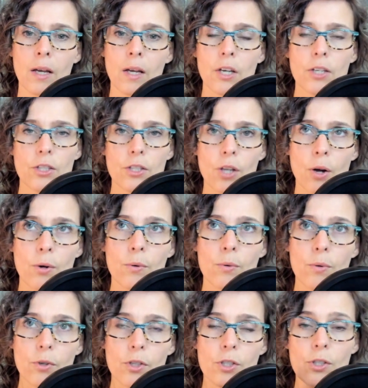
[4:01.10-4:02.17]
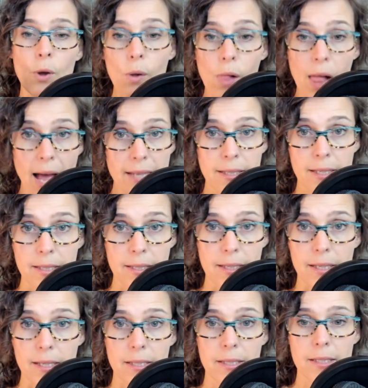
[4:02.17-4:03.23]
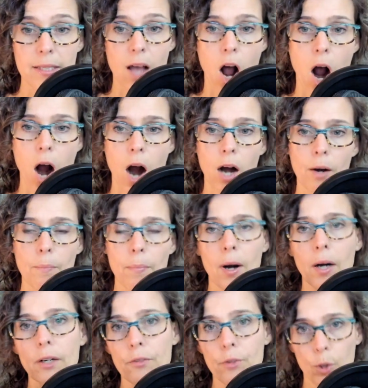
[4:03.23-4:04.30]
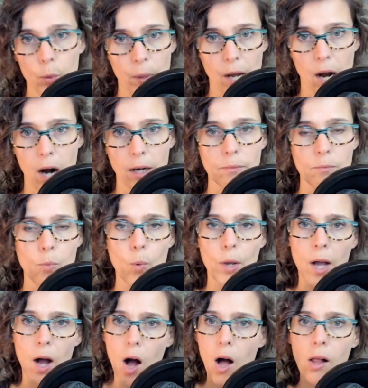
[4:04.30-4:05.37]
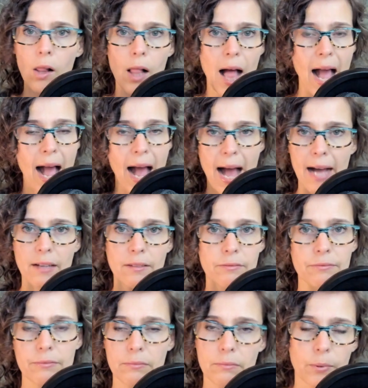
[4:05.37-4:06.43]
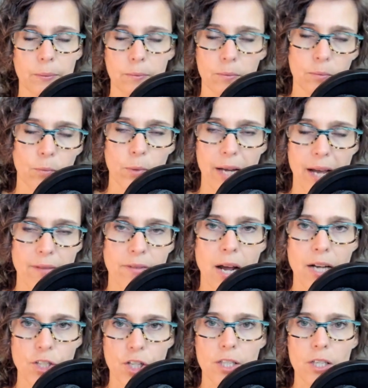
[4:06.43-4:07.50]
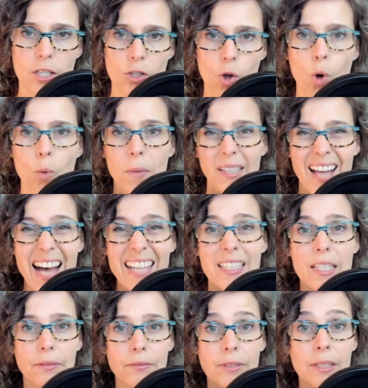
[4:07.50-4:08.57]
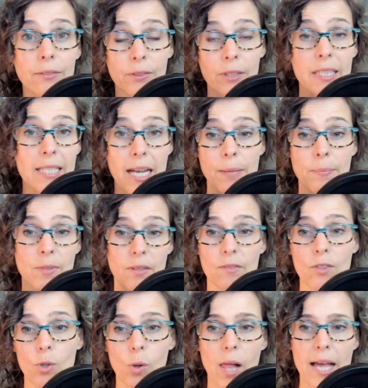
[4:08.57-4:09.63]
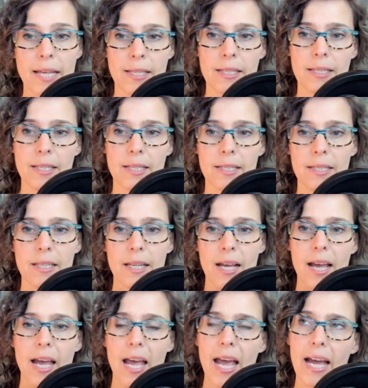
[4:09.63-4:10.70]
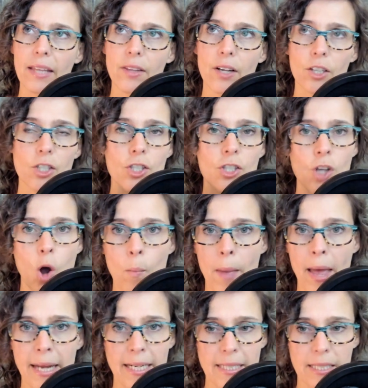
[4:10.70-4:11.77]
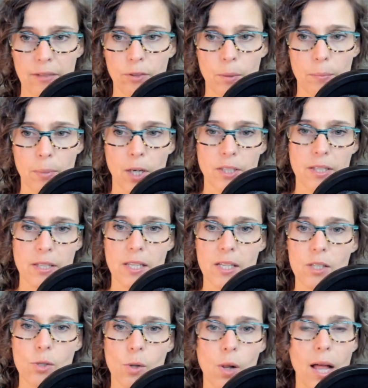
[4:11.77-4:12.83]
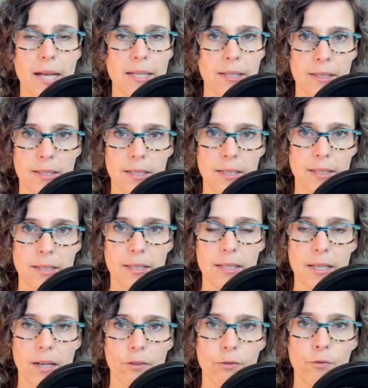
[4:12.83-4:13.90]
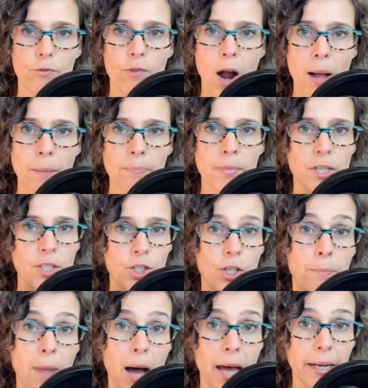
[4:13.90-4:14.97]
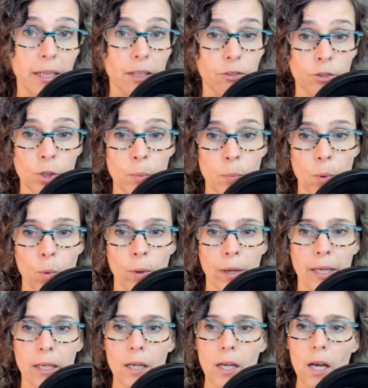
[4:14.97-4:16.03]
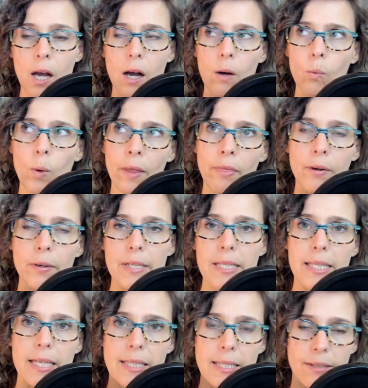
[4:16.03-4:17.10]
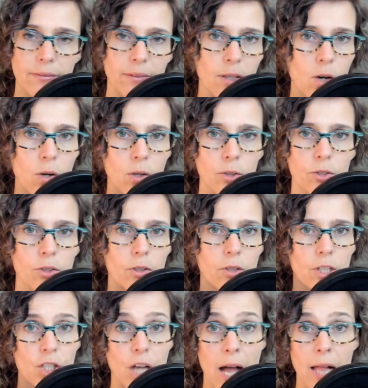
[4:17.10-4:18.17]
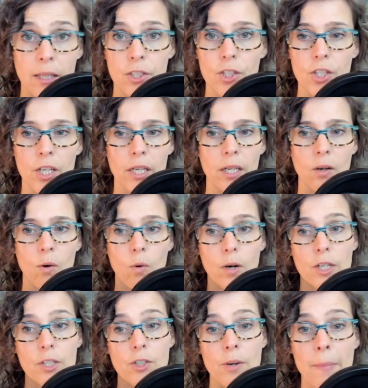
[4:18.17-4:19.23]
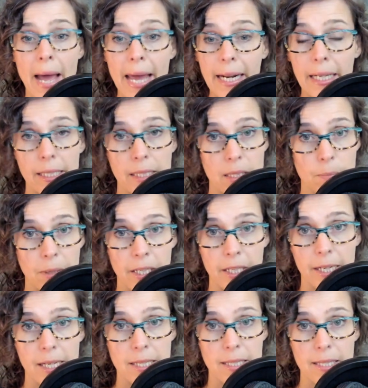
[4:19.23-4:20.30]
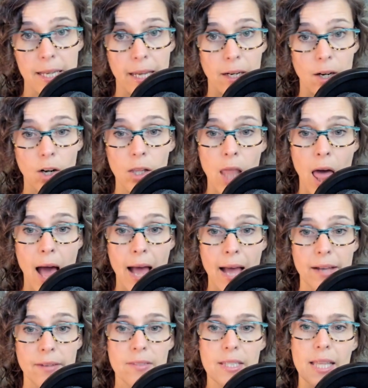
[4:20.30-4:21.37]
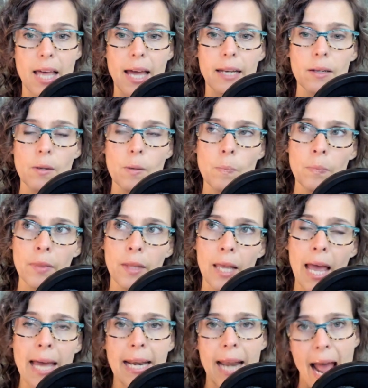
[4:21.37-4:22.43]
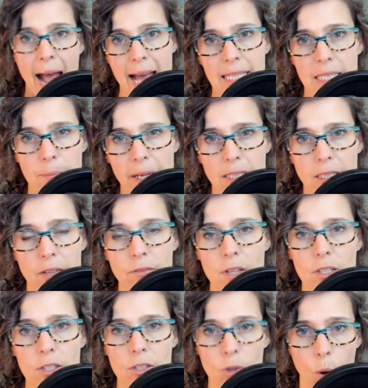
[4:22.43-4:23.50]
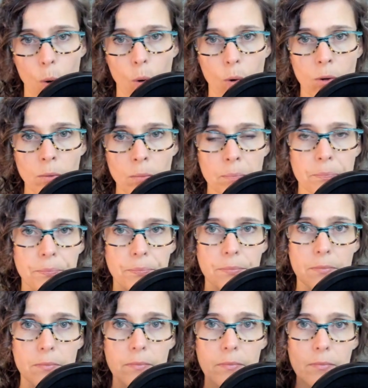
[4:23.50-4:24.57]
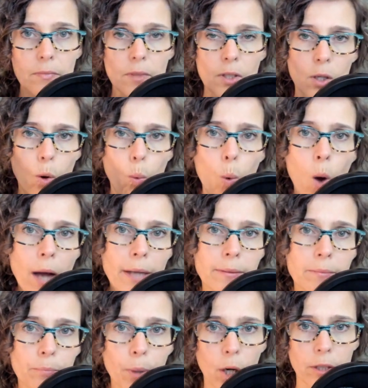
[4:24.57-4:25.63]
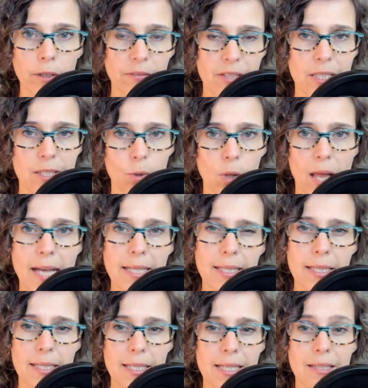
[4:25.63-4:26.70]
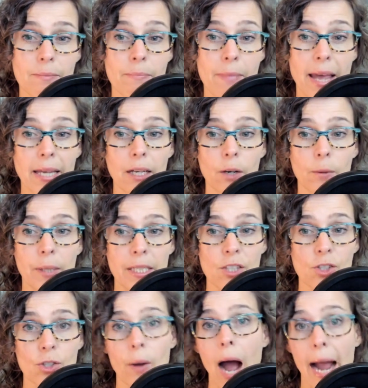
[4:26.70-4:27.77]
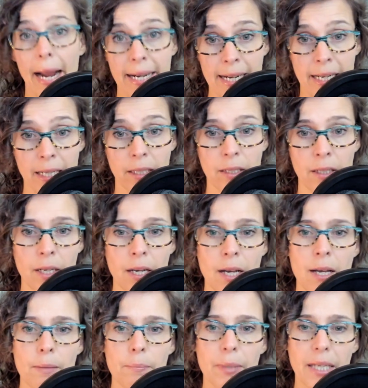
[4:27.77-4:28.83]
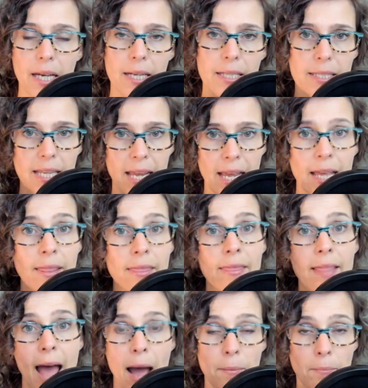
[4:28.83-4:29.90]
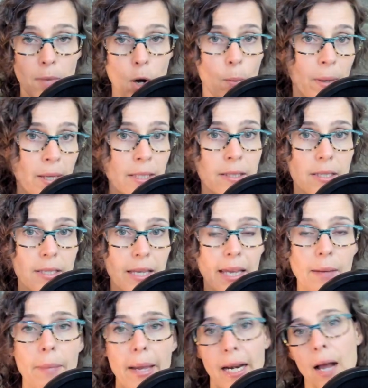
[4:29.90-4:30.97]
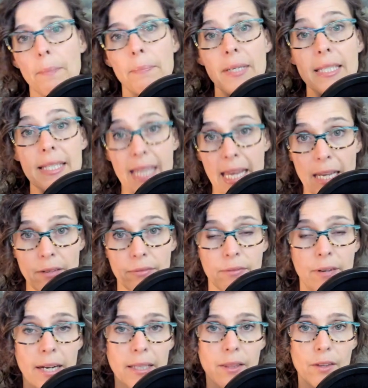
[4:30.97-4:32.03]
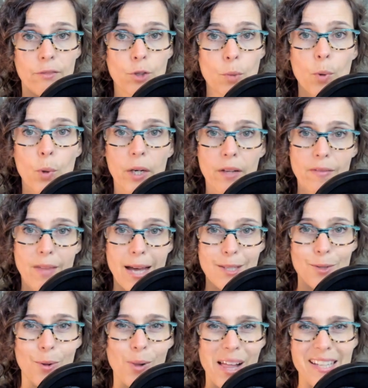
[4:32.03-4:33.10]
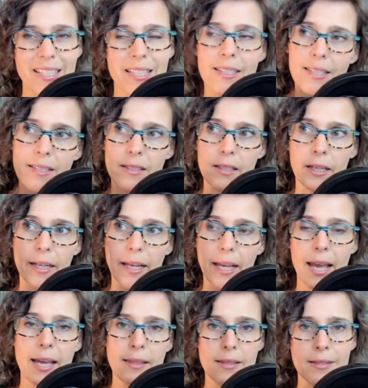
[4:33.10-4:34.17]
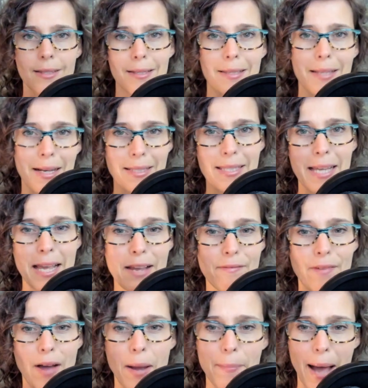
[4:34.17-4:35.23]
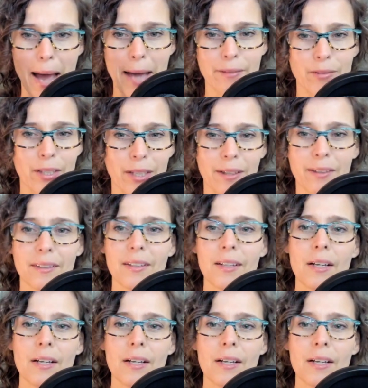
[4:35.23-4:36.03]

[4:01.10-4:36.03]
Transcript: So soul essences are part of who we are. We have not just a soul, but lots of different types of soul essences. And there's so many different parts of these soul essences. From the shamanic viewpoint, when there is a difficult or a challenging or a traumatic experience in our lives, that an aspect of the soul, one part of these soul essences, may go into hiding, because in that moment, it may not be safe, right? The viewpoint of that soul essence is like, hey, this is not safe. I'm out of here.